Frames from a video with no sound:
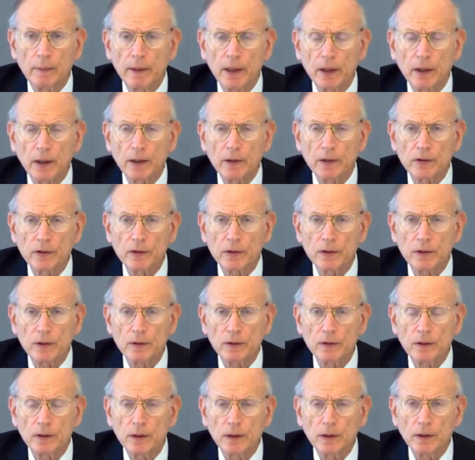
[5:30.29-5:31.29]
Paris,
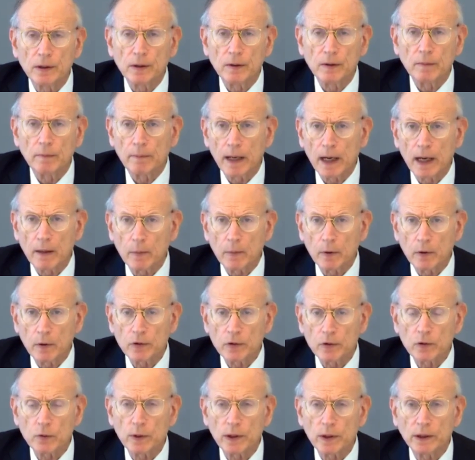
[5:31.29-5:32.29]

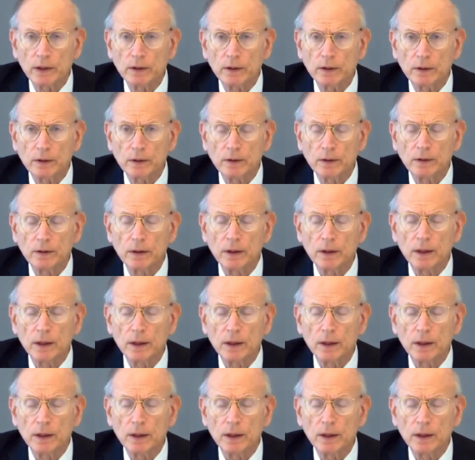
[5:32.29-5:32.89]
Malmo, Sweden,